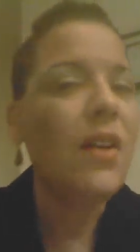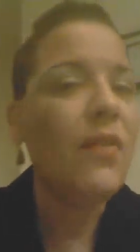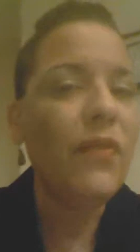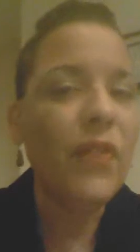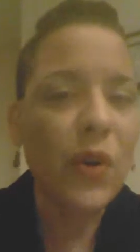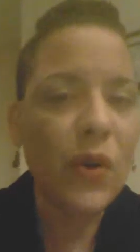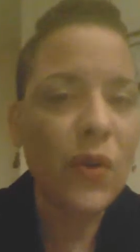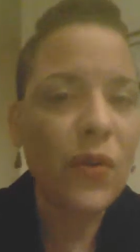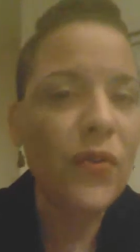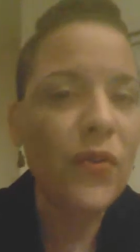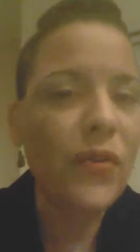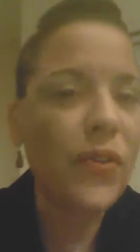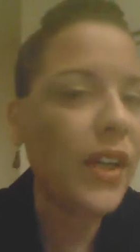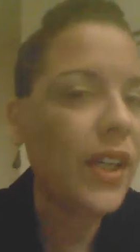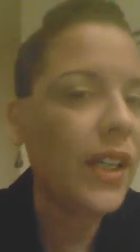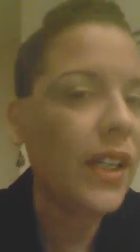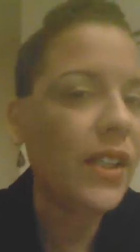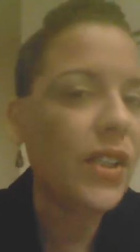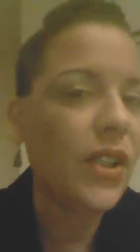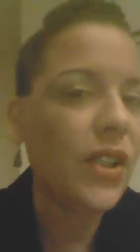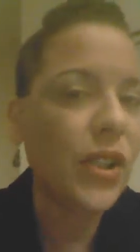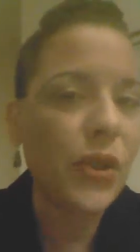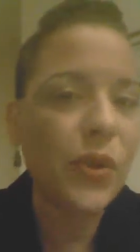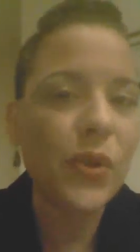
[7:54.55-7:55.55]
feel free
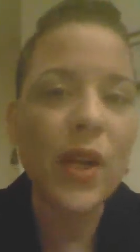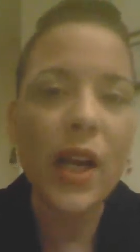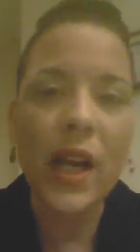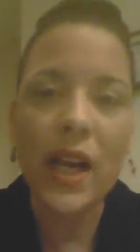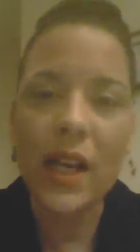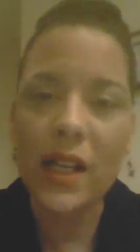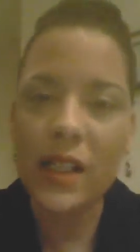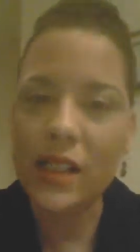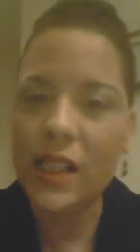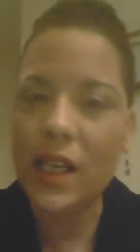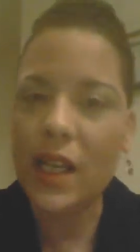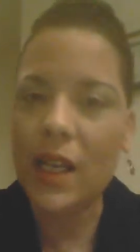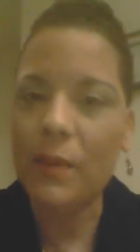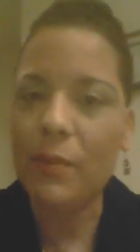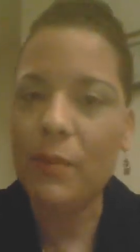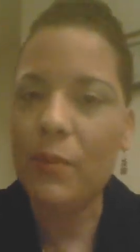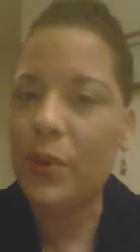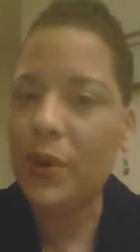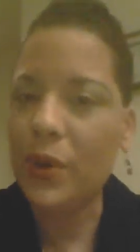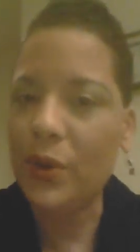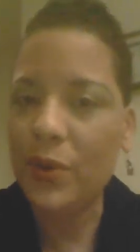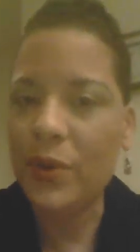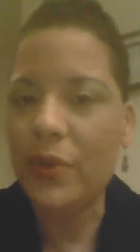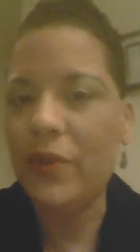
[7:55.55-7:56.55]
to contact
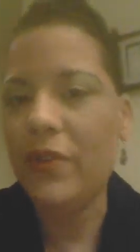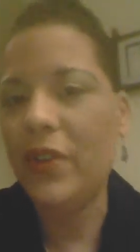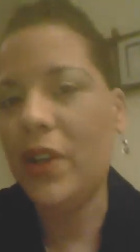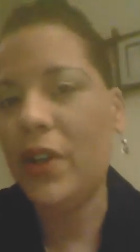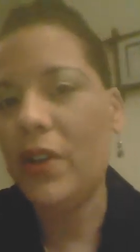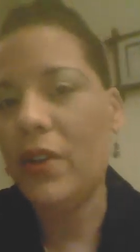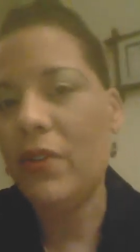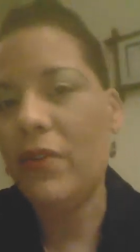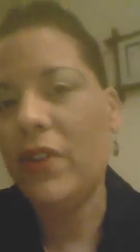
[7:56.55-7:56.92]
Britta Rivera